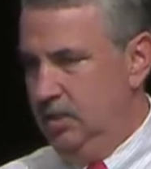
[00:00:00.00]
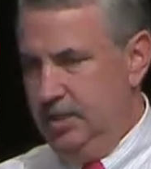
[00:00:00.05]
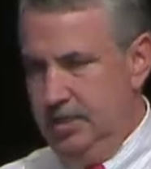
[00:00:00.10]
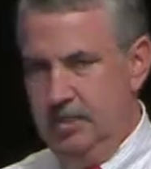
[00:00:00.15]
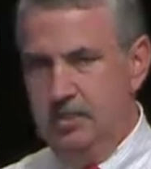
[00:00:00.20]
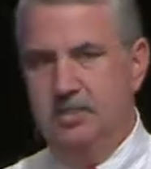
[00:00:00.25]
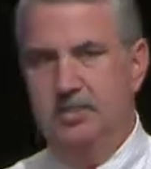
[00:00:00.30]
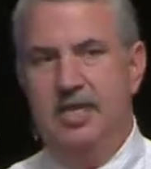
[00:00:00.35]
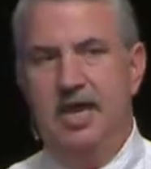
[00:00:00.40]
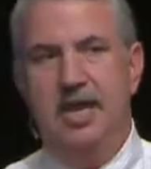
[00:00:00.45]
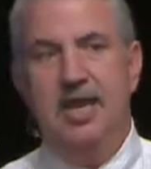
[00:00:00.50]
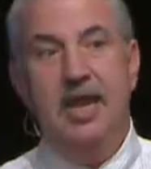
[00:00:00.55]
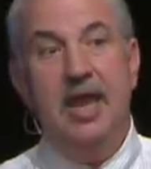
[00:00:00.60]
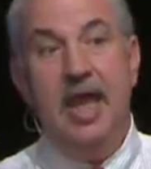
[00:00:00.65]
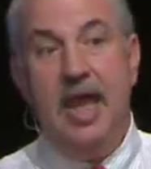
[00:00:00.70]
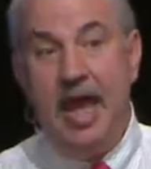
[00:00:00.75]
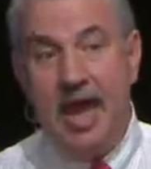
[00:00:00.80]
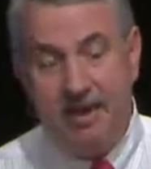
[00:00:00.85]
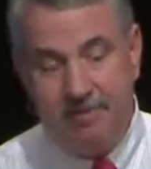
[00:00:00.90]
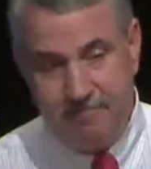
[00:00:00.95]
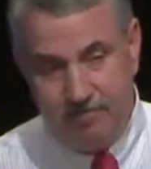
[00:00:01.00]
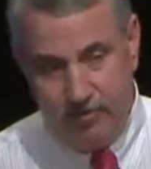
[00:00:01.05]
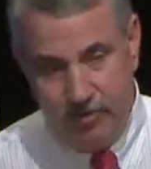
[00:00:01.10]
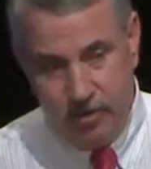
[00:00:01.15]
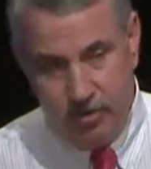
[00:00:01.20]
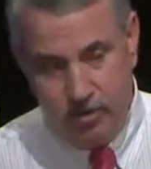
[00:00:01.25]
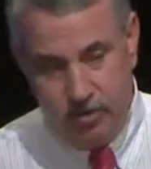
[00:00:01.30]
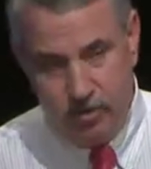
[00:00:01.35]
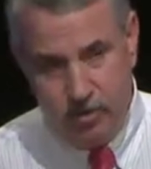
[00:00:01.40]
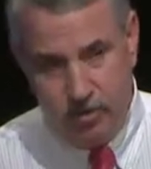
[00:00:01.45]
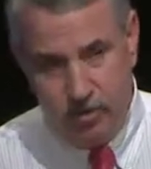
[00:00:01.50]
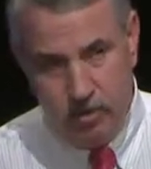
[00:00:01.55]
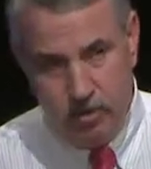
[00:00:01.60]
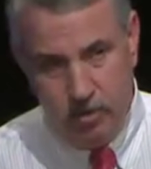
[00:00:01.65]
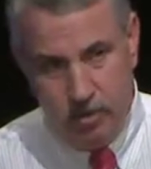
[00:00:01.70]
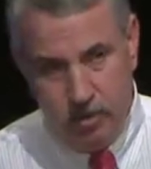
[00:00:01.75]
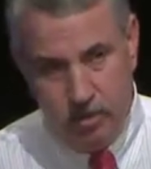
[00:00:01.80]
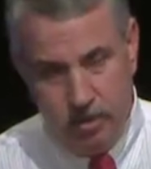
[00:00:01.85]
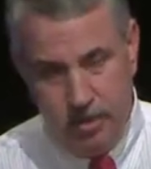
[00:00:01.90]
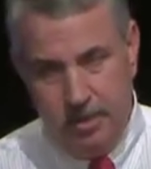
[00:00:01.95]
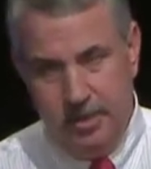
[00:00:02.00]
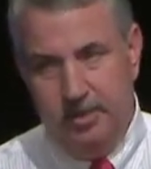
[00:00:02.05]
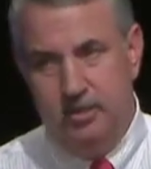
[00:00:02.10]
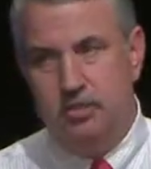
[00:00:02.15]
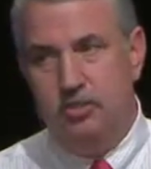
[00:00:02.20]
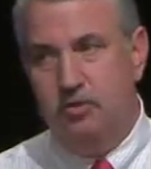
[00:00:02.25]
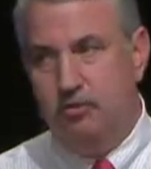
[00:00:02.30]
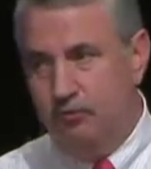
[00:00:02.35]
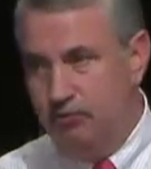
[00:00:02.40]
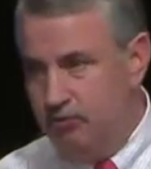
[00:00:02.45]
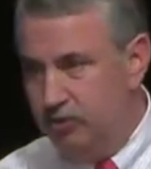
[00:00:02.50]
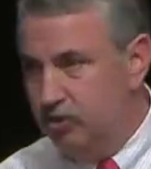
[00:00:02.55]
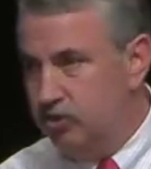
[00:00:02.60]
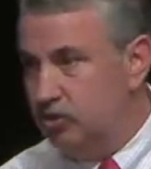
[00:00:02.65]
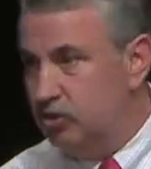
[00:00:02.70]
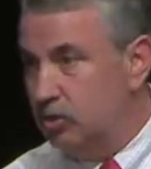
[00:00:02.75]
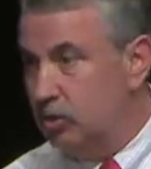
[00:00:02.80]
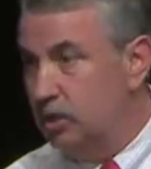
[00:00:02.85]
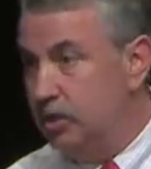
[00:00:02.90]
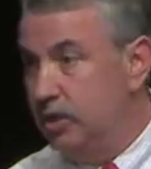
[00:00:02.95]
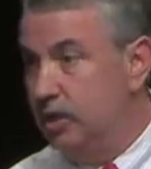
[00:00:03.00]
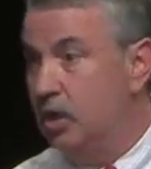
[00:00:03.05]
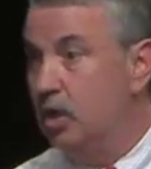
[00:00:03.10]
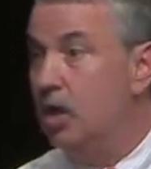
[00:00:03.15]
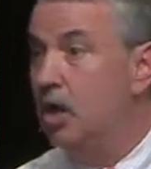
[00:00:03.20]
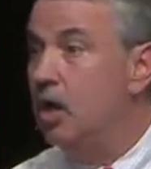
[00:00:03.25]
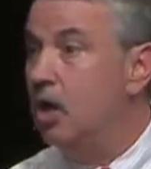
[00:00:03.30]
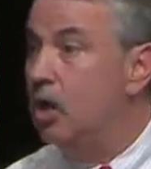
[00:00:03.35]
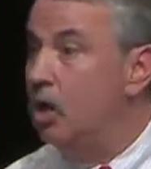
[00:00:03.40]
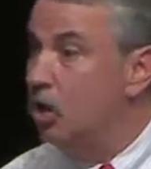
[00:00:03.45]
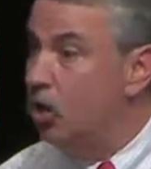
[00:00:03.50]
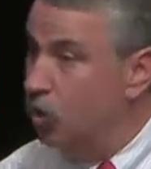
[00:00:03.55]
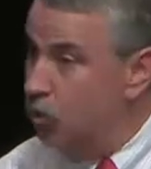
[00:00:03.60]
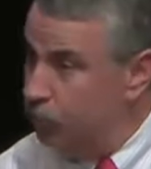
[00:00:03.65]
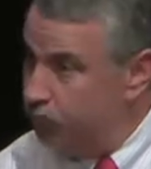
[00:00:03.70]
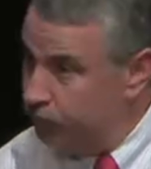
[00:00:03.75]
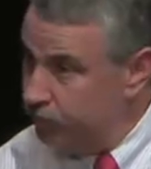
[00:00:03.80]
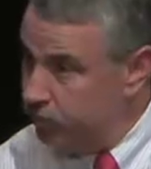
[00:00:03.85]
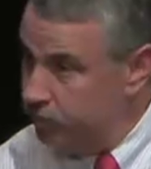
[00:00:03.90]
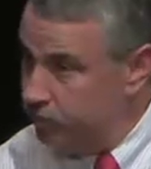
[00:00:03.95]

is that average is officially over.